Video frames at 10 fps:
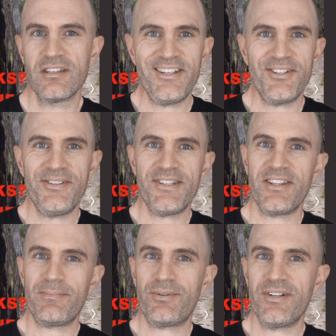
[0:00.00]
It turns
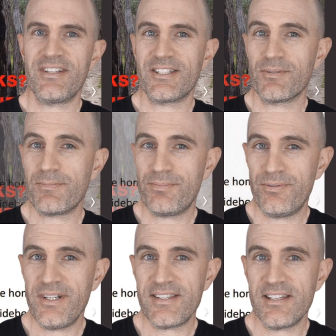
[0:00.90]
out the process was
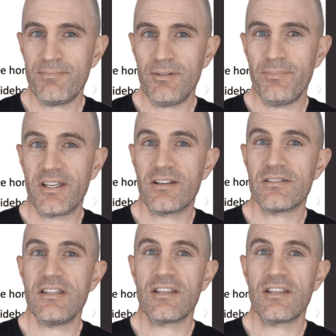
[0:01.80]
pretty simple because